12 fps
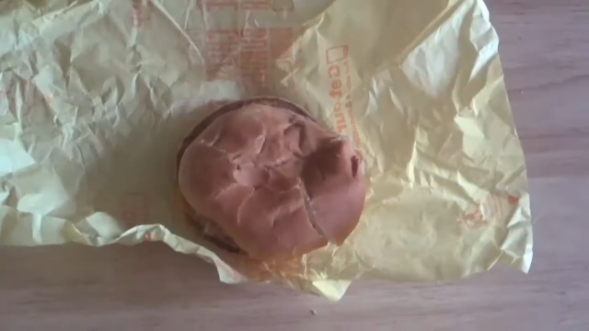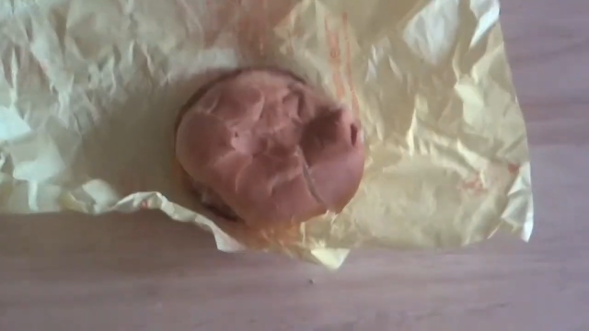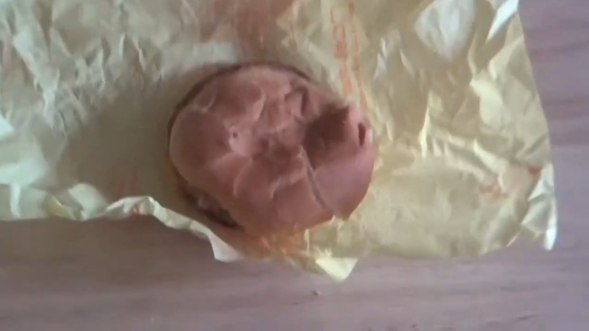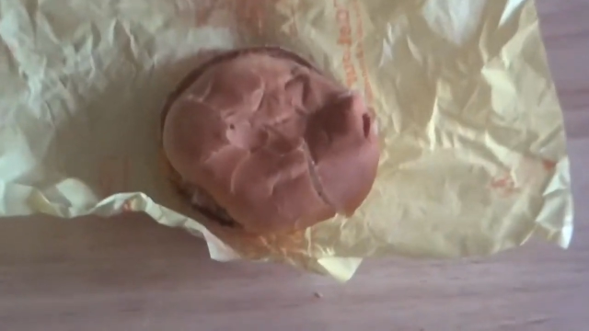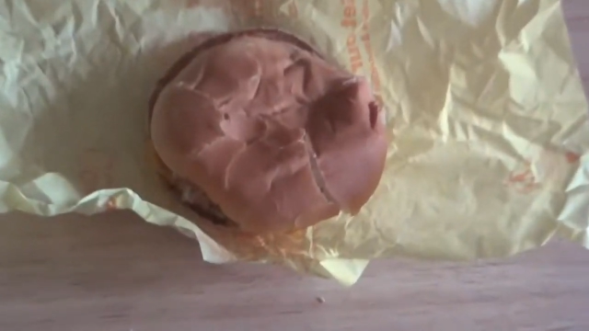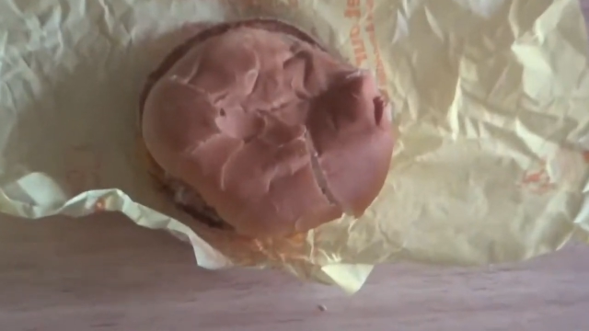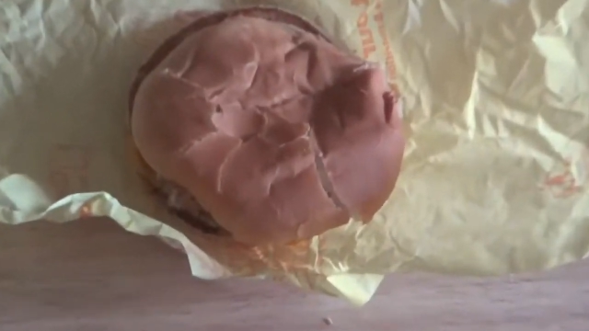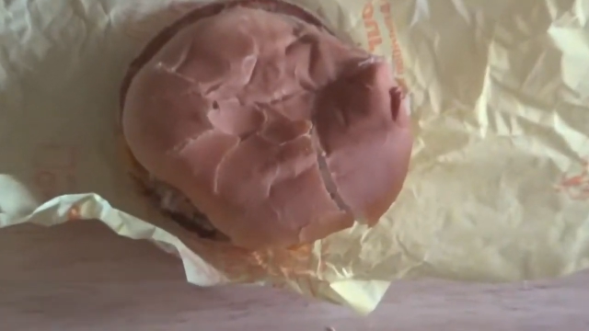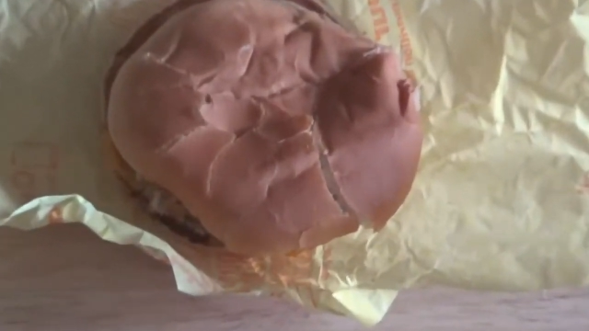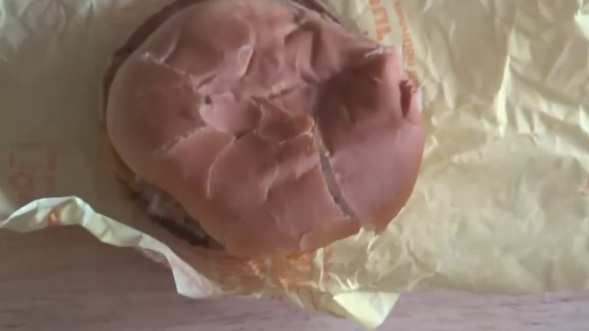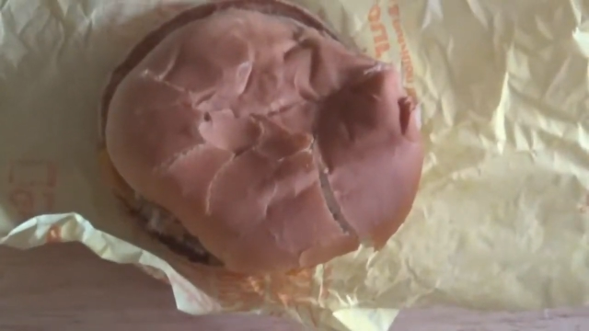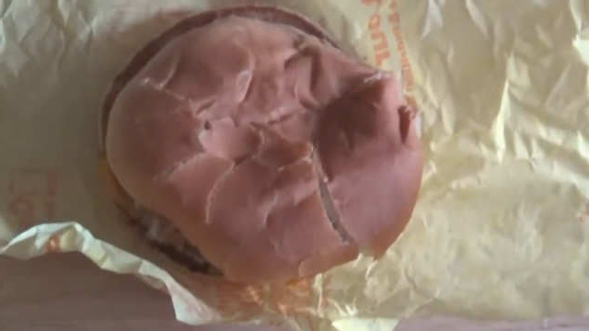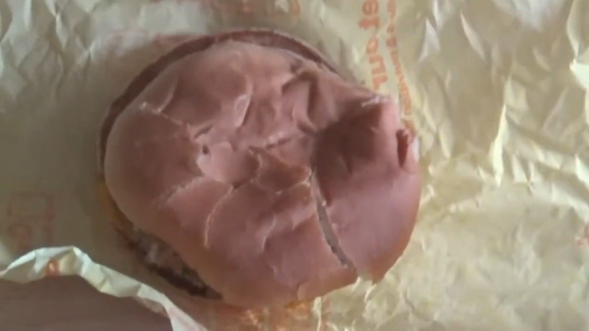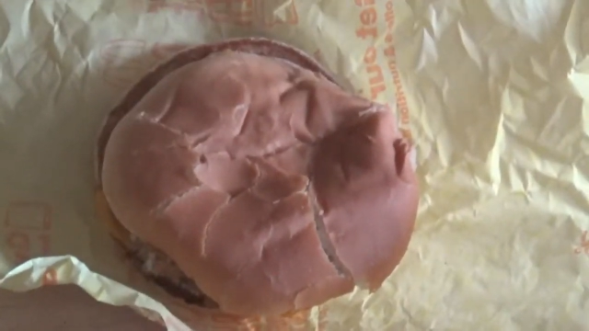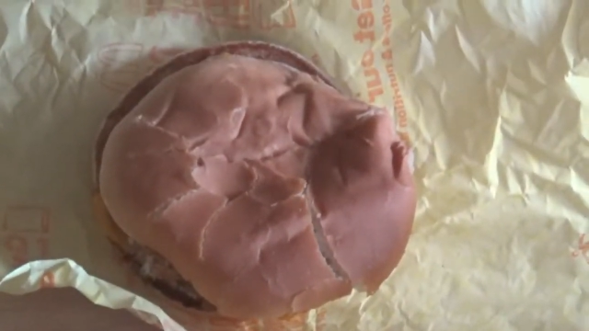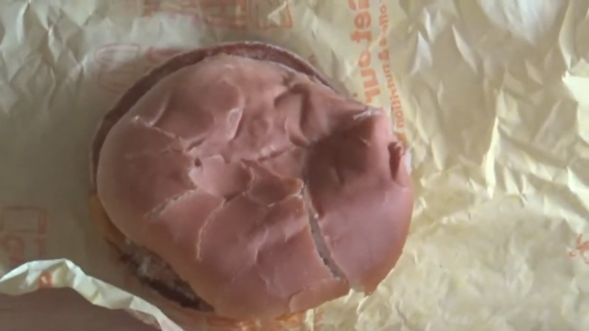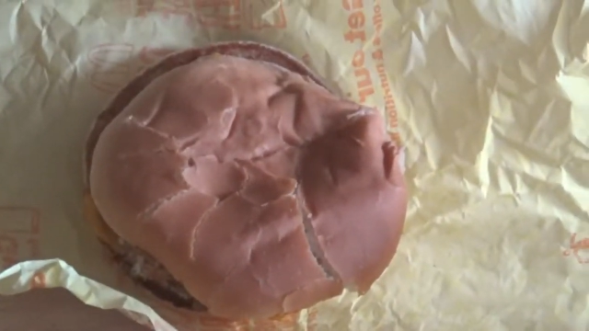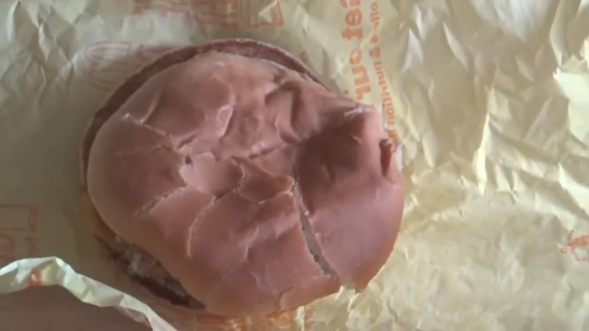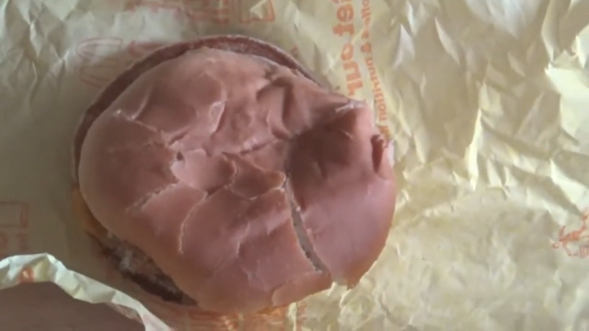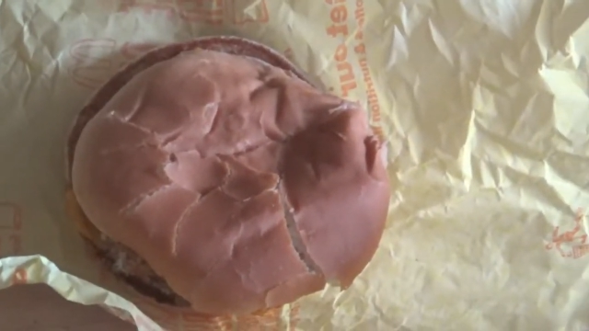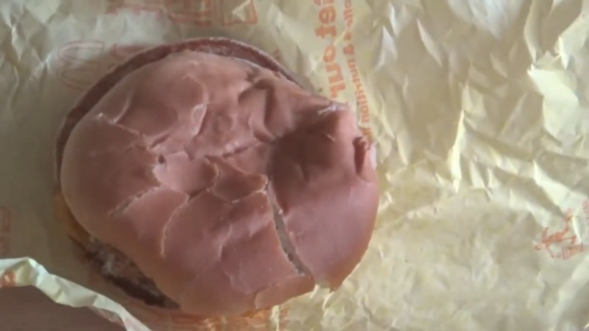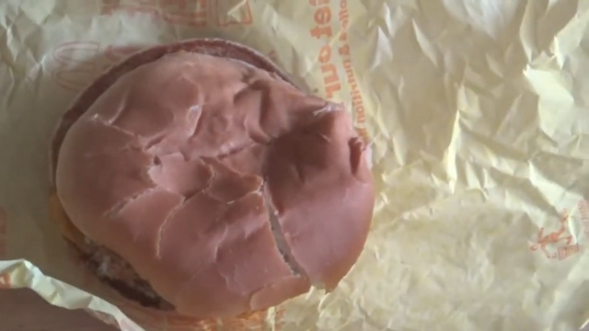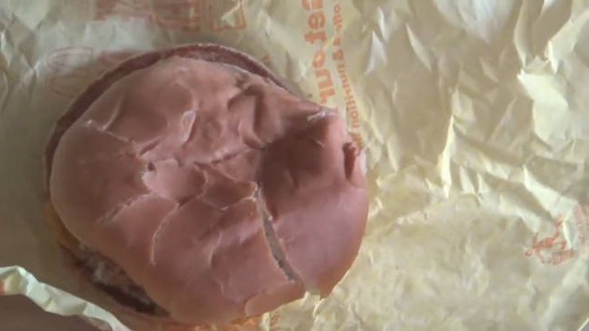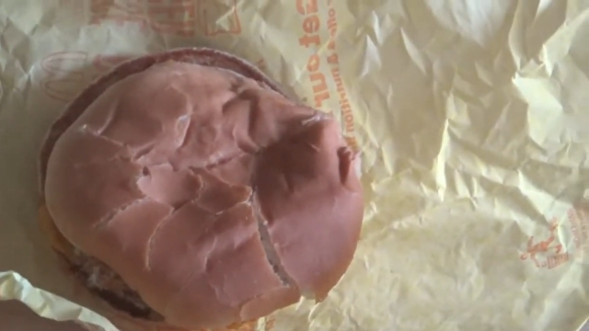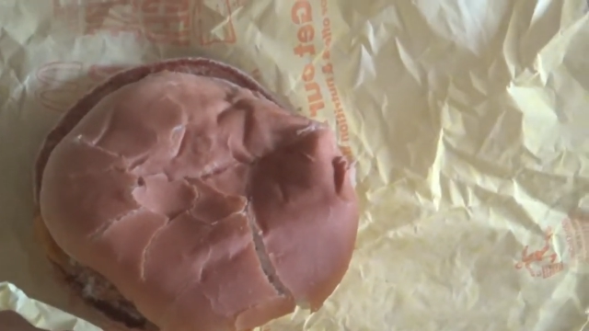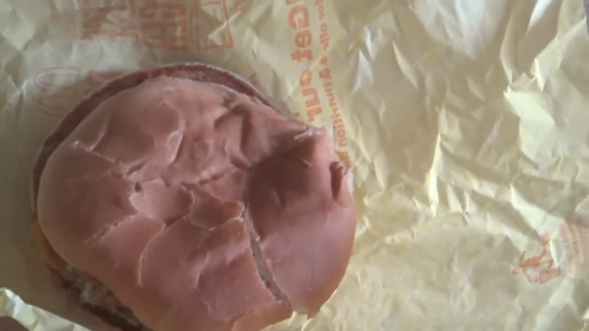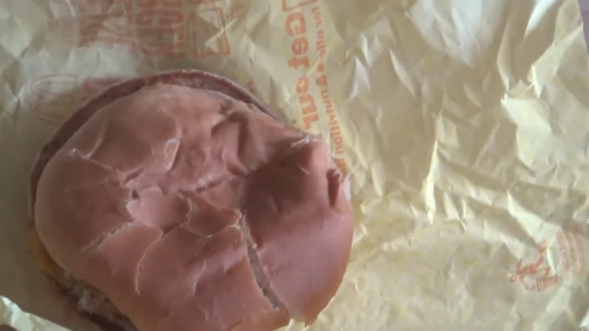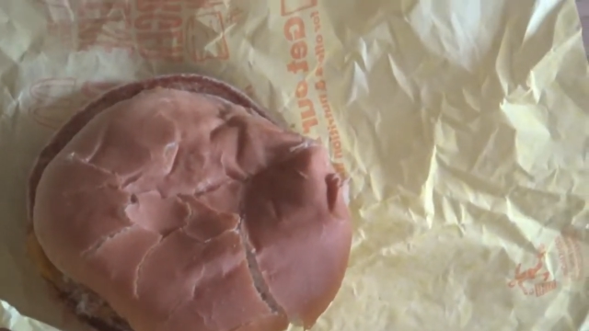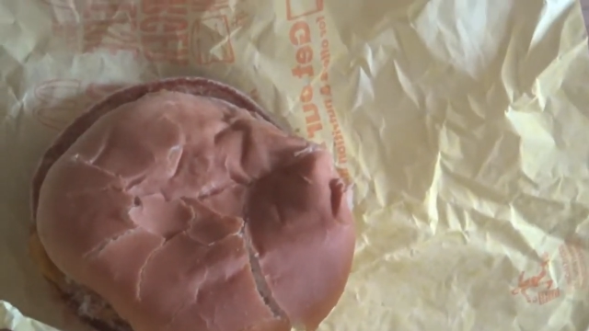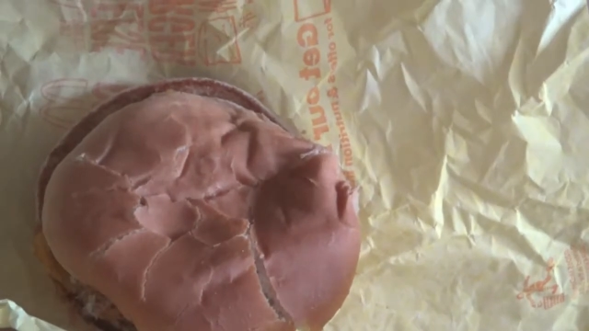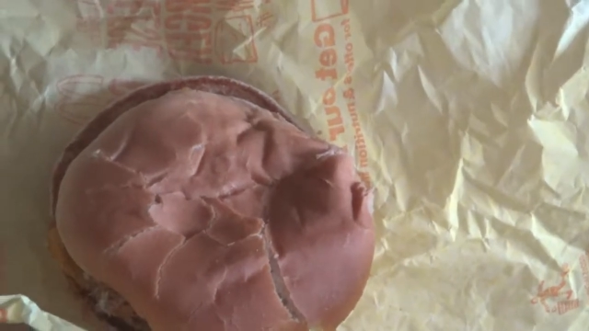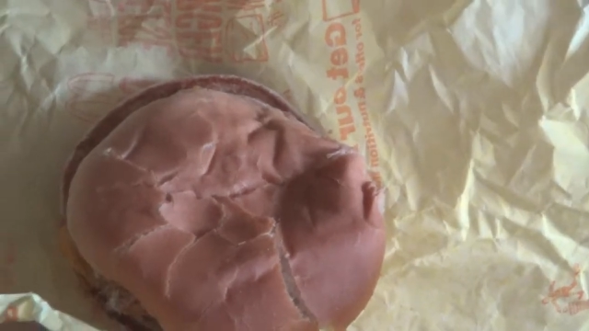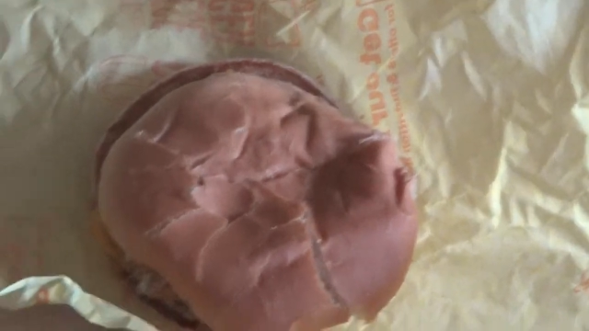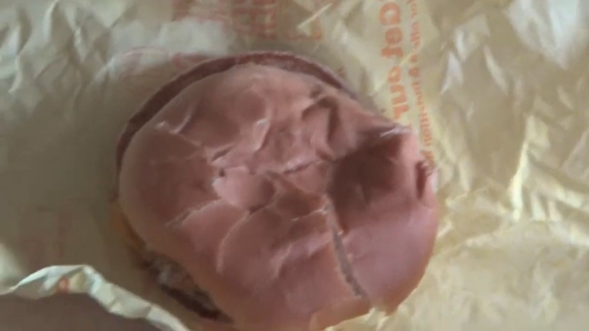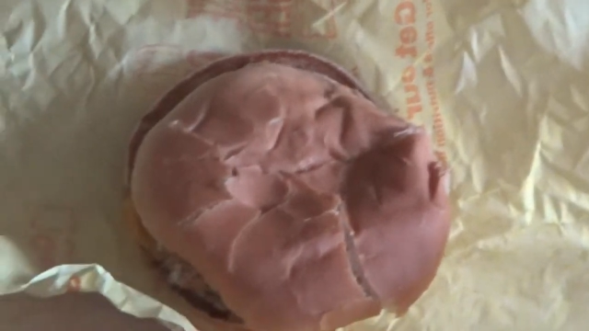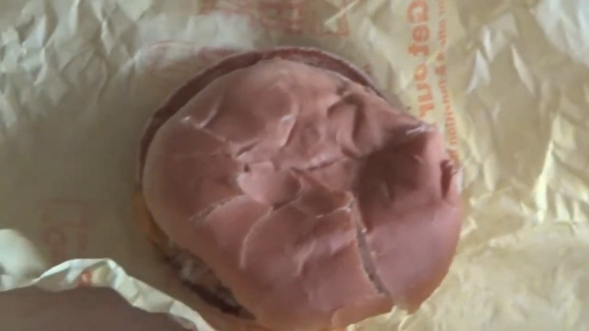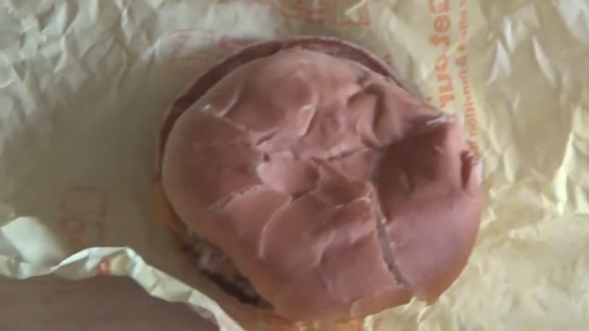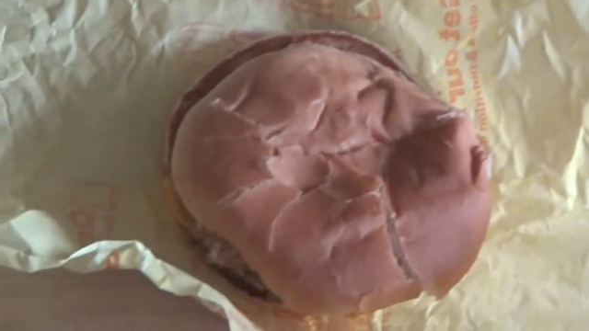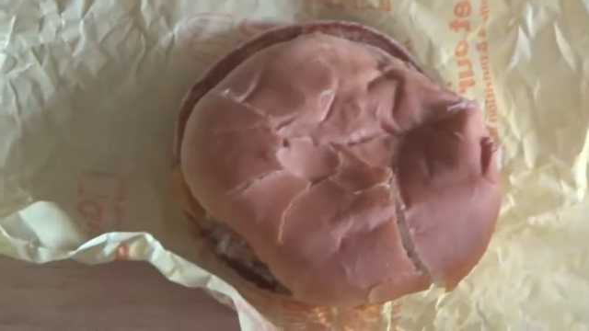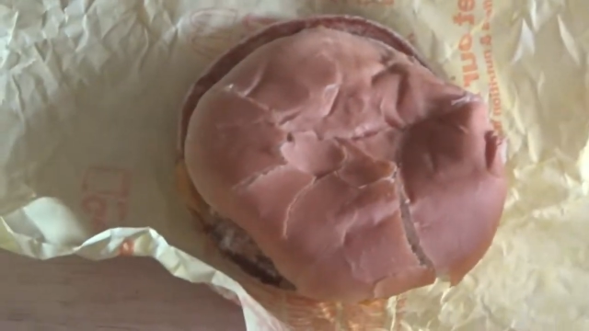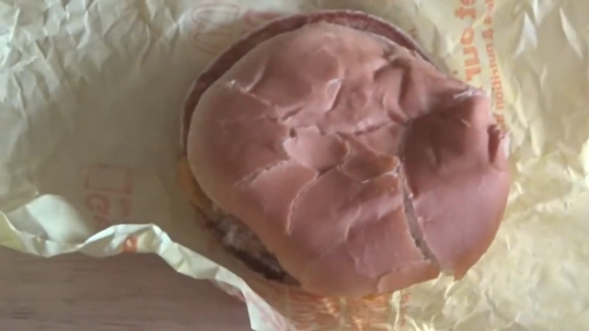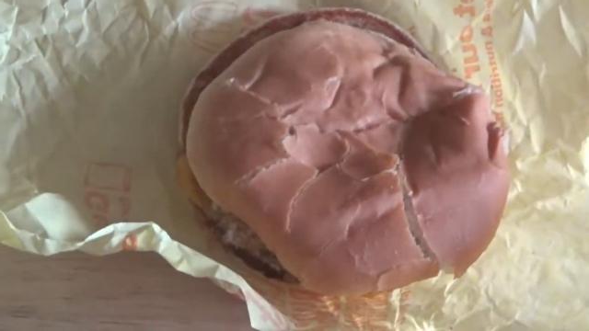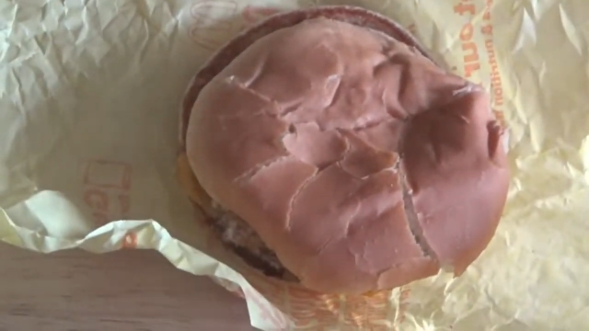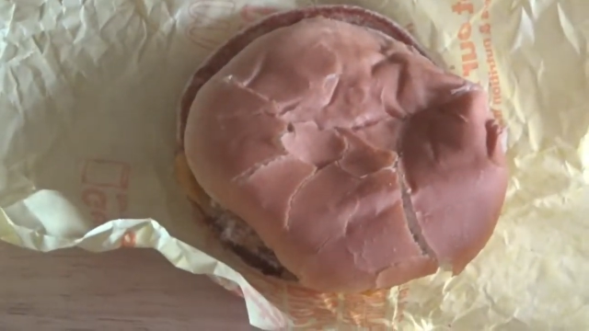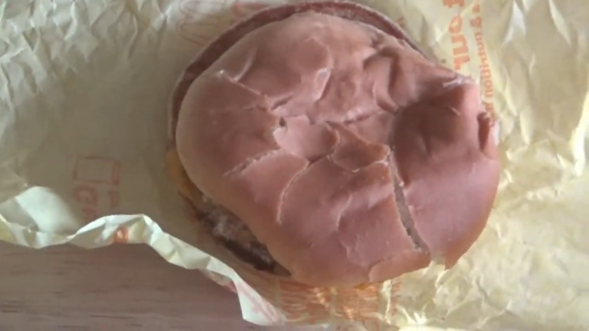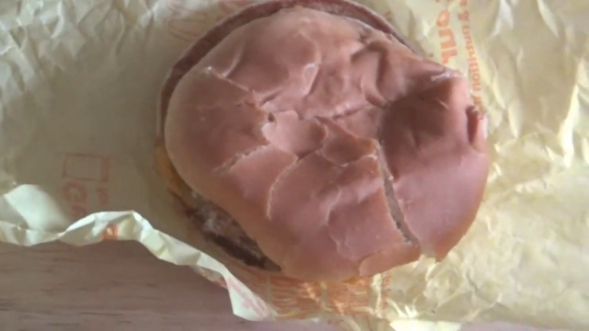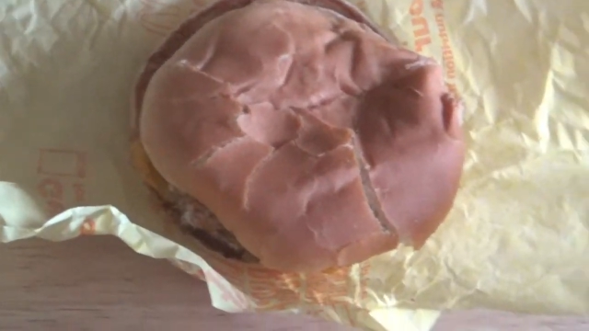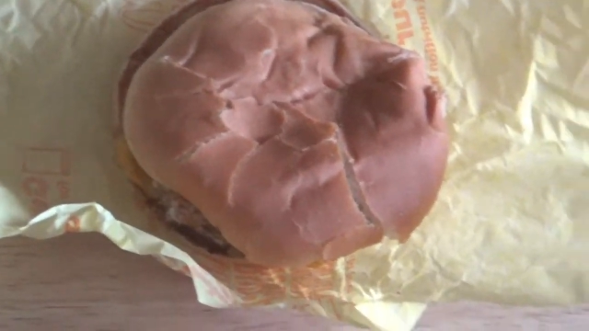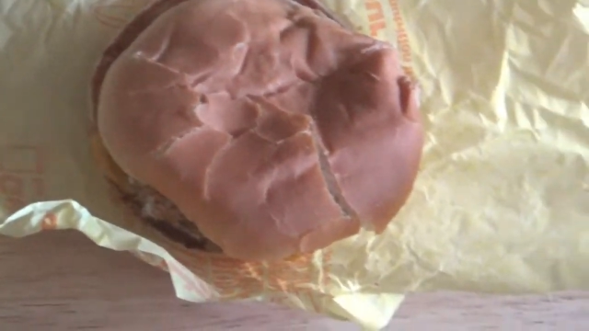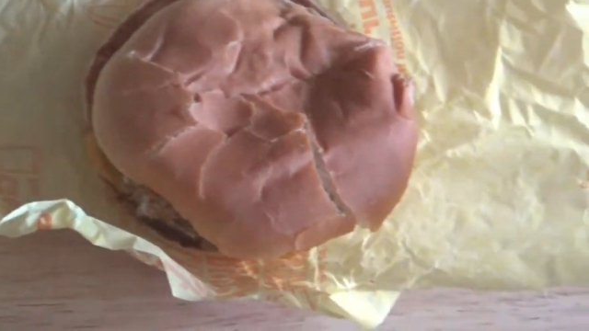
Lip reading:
No face is visible, so there are no lips to read.